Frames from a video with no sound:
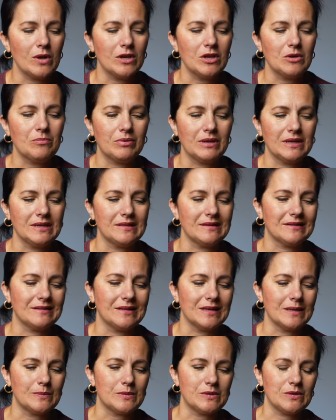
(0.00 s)
when you play the
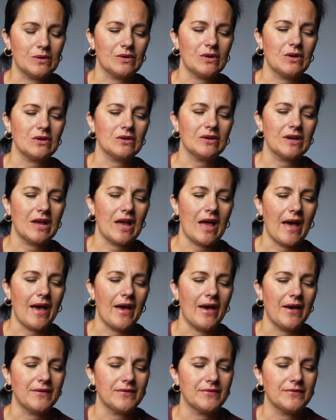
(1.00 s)
clips, you're not gonna
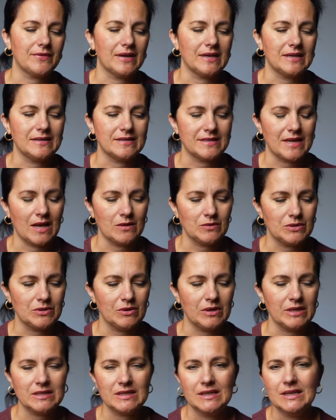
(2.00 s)
have any sound
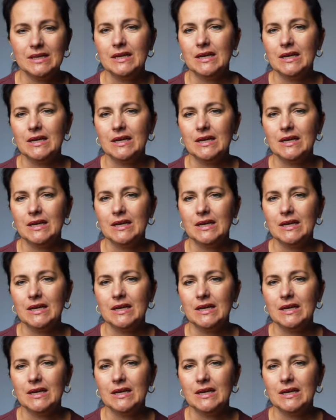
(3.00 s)
to it.